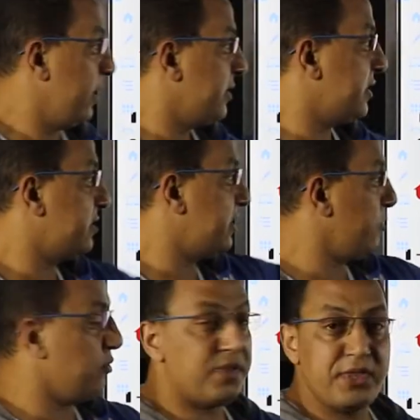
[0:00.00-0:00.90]

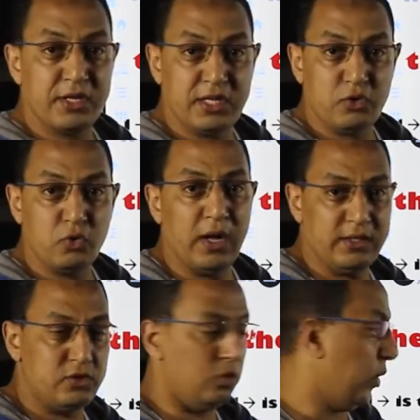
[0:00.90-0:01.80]
16 over 32
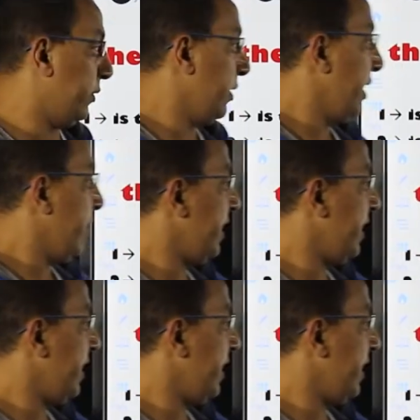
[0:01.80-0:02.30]
and so on.